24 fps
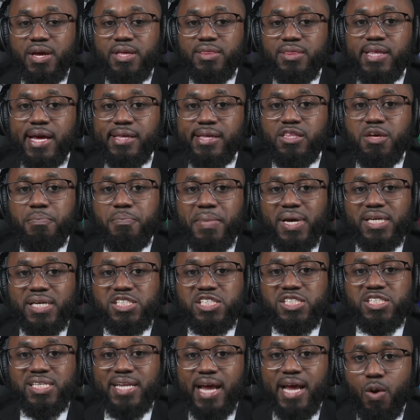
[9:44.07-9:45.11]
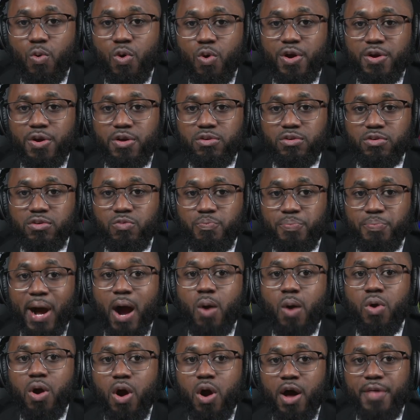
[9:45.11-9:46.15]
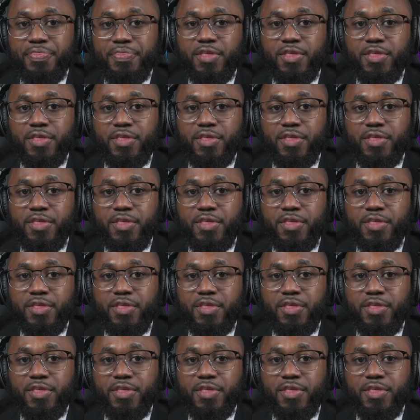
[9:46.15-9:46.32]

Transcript: Then the mesh network, power on